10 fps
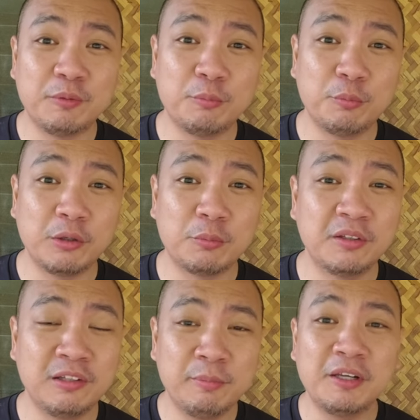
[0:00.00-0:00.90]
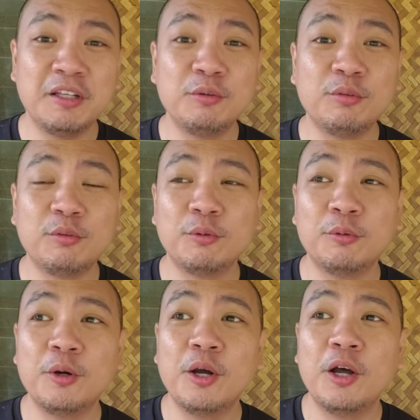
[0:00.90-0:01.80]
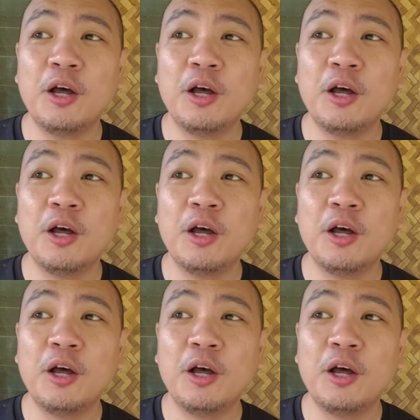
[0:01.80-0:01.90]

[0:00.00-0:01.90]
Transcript: from what we're typically used to.